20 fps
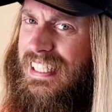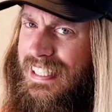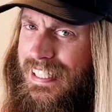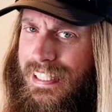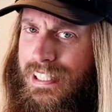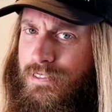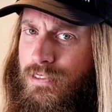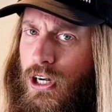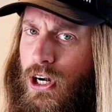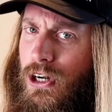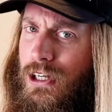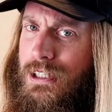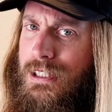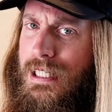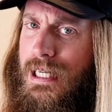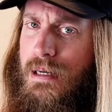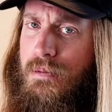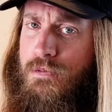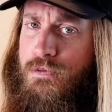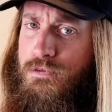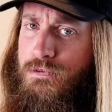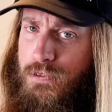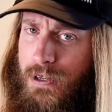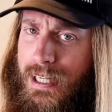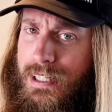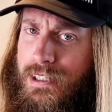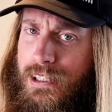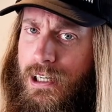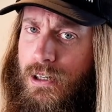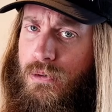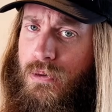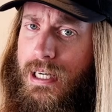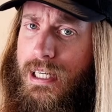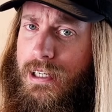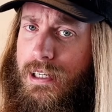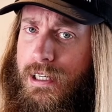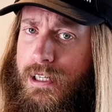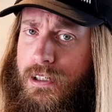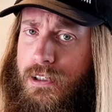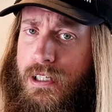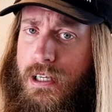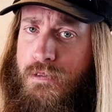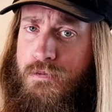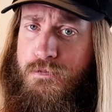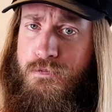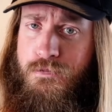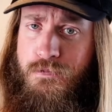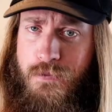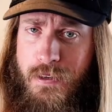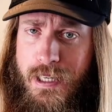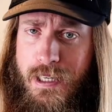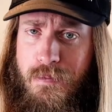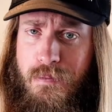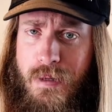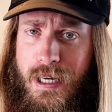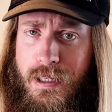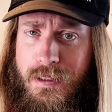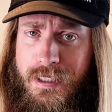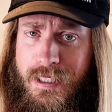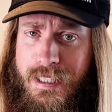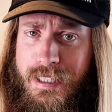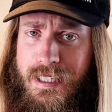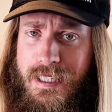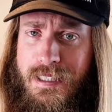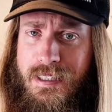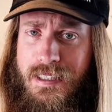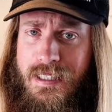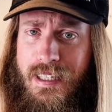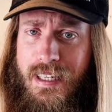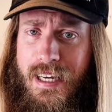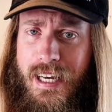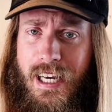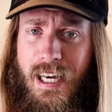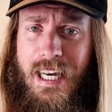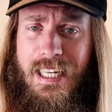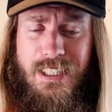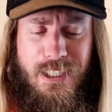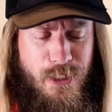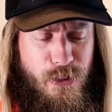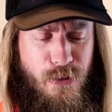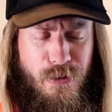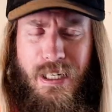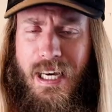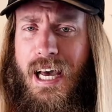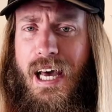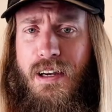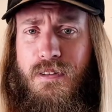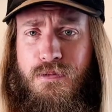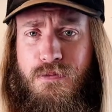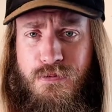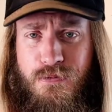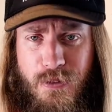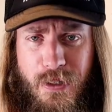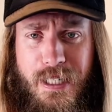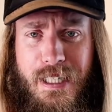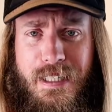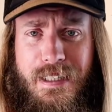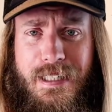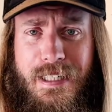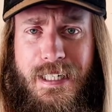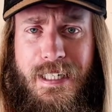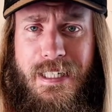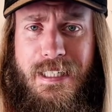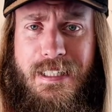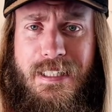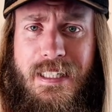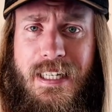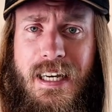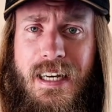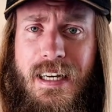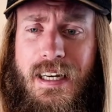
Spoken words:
kind of a hard time finding a regulator that fitted my needs, and I actually only had 3 needs.